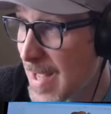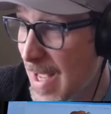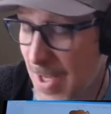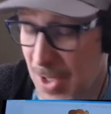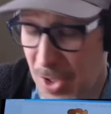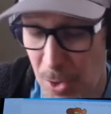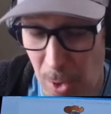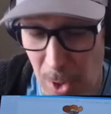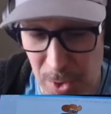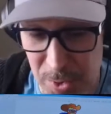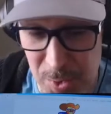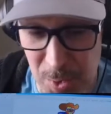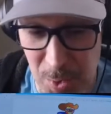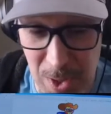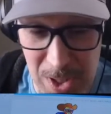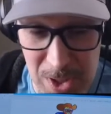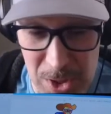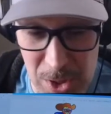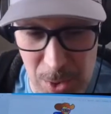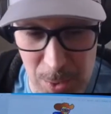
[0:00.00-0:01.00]
that you also
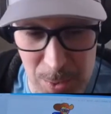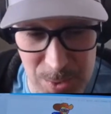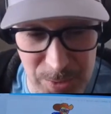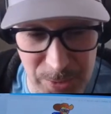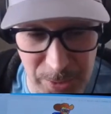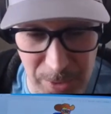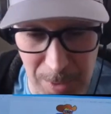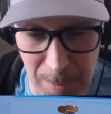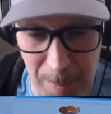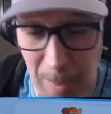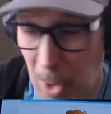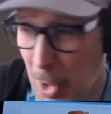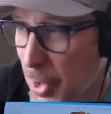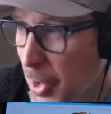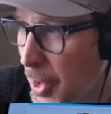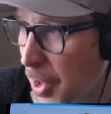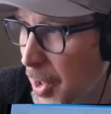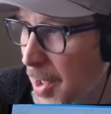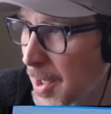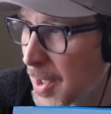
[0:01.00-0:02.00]
can use for a
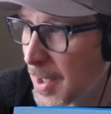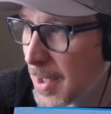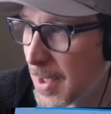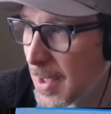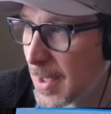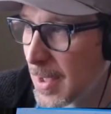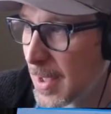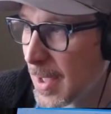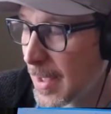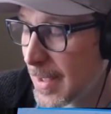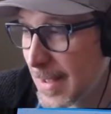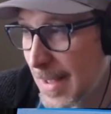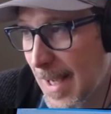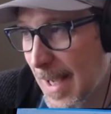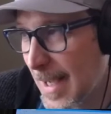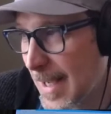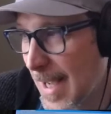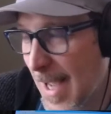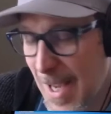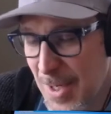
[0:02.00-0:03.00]
marker,
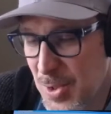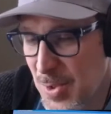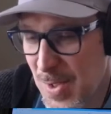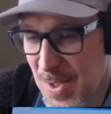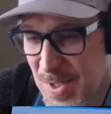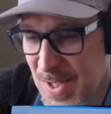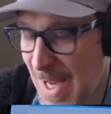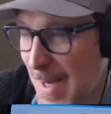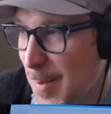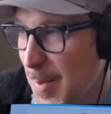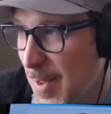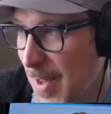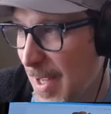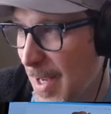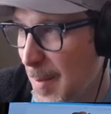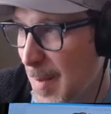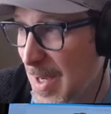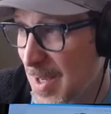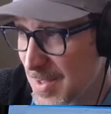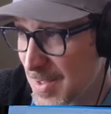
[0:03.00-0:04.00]
I do the same
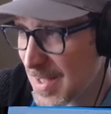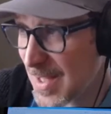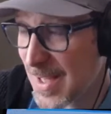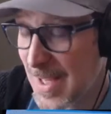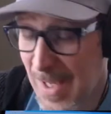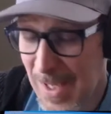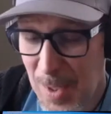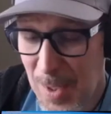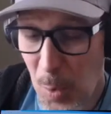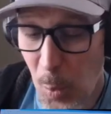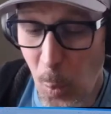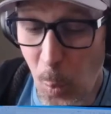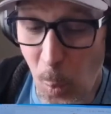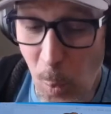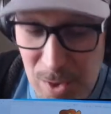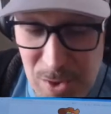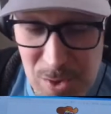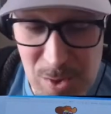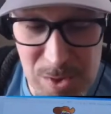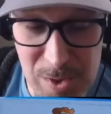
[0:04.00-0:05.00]
thing, because
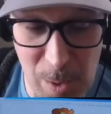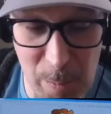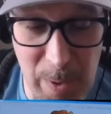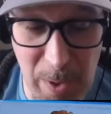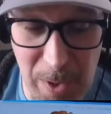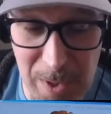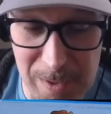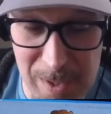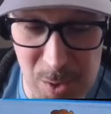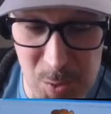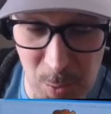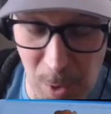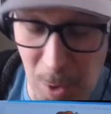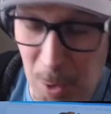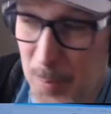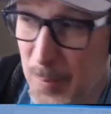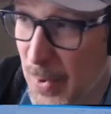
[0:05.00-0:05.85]
once you start building these road